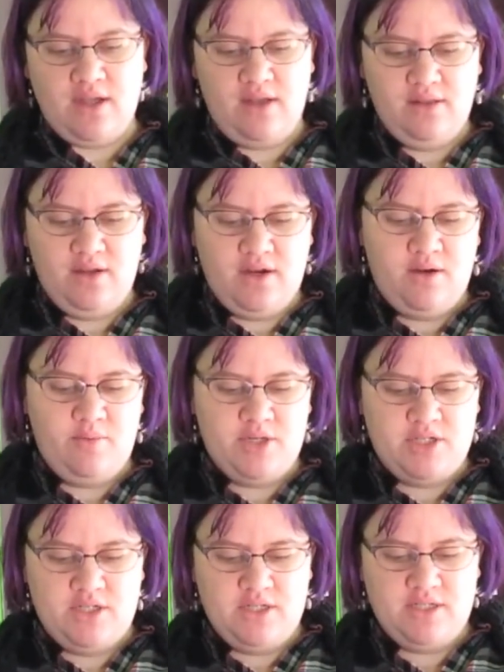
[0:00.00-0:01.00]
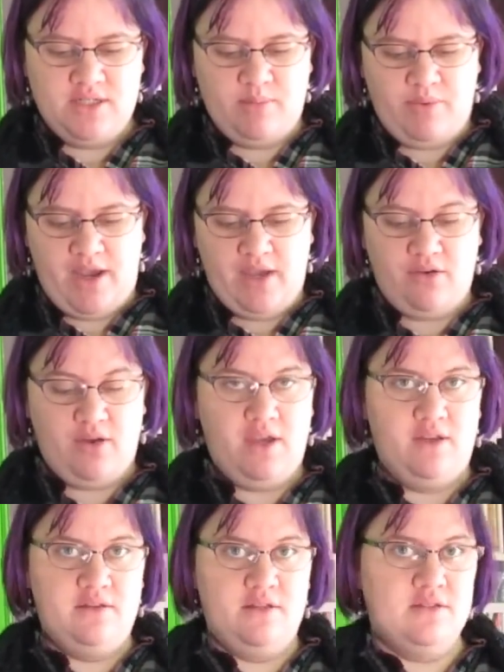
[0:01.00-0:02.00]
color, which is the bright
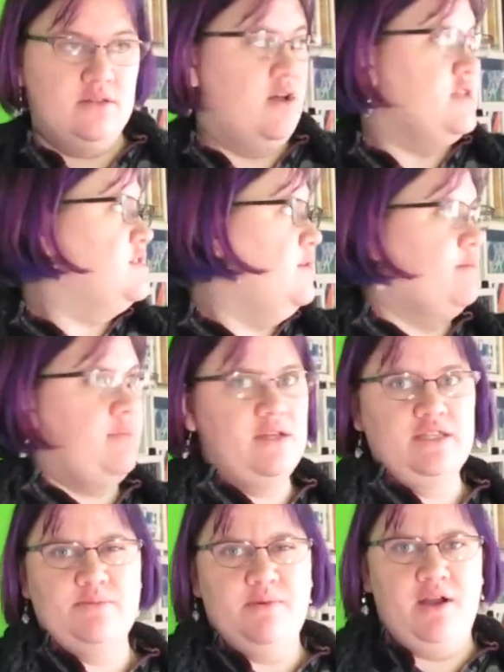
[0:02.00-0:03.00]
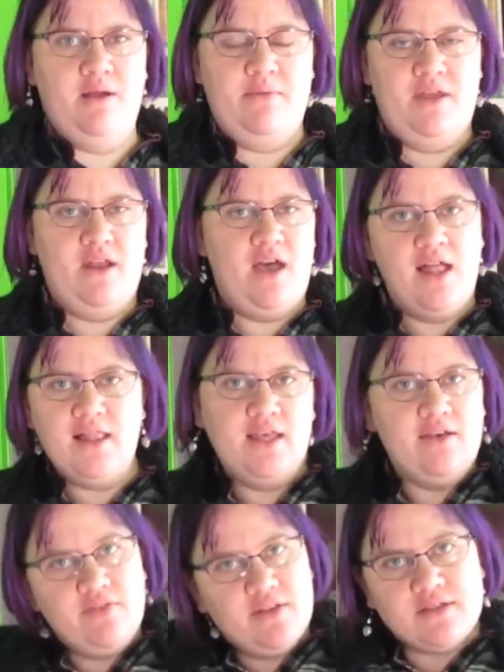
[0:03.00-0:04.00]
green. That's also in my Spirit Mint. I
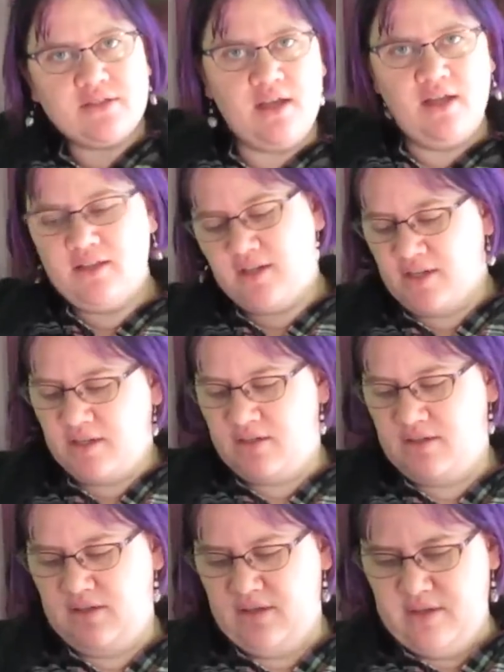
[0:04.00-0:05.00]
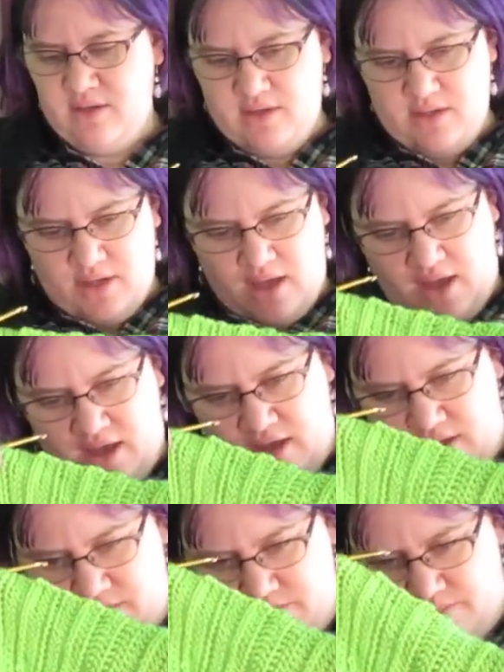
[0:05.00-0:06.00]
love this color.
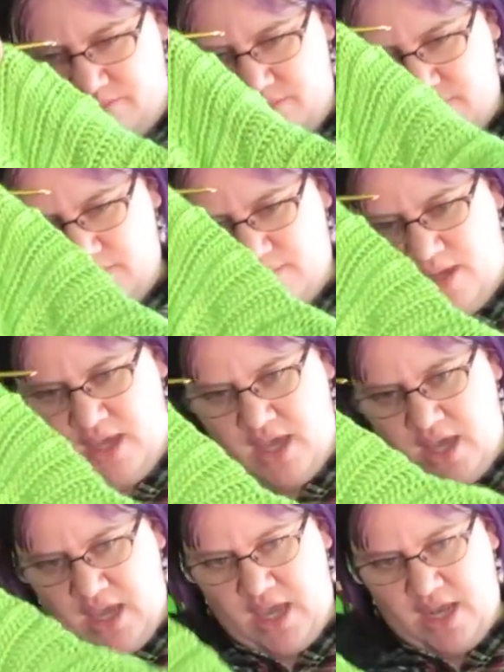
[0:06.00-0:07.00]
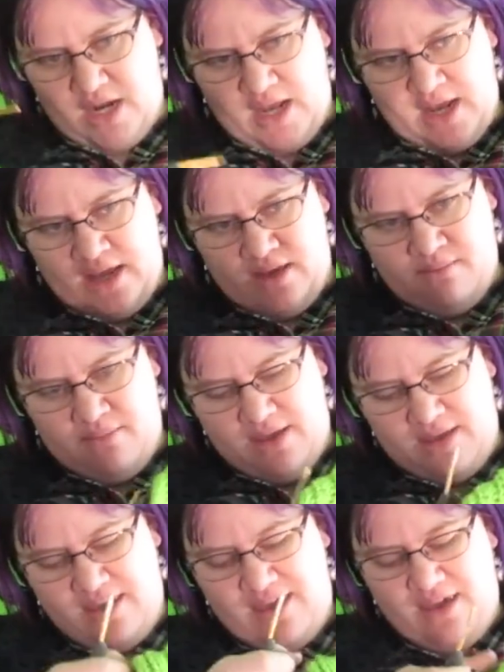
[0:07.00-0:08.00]
Um, and I am
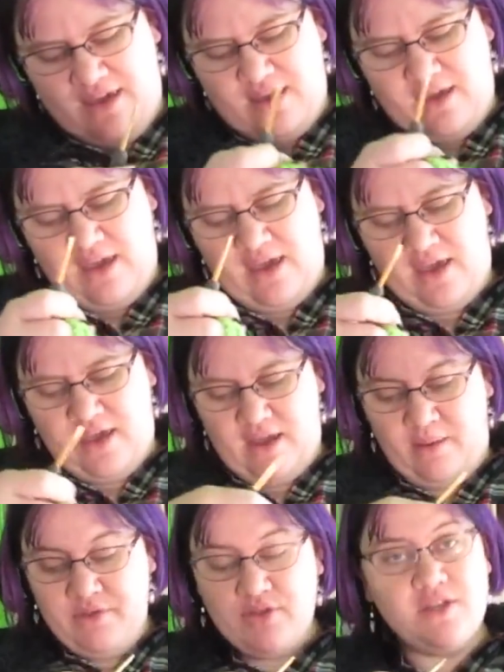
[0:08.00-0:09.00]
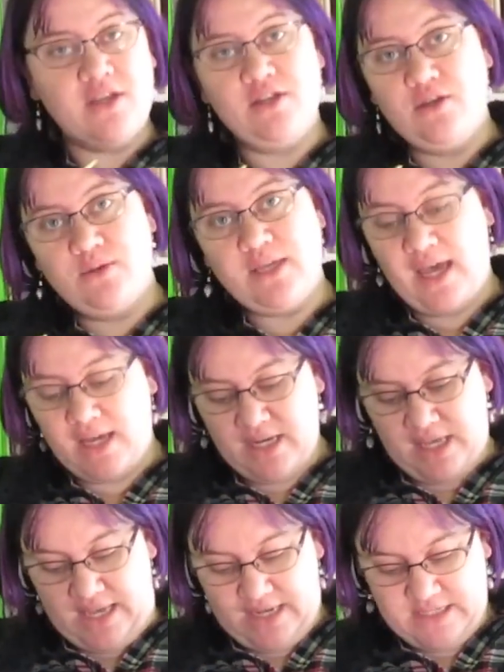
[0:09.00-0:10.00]
making a, I'm using a new
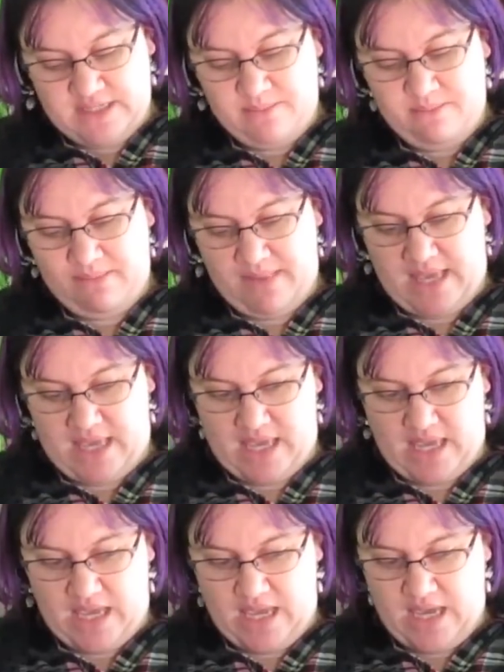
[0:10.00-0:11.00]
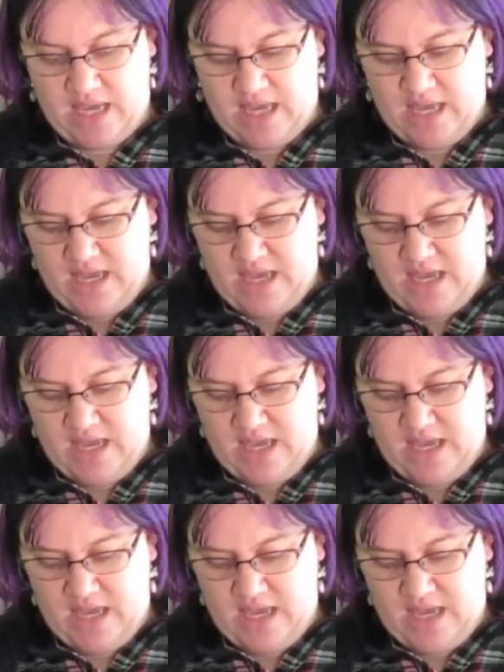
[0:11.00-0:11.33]
technique to me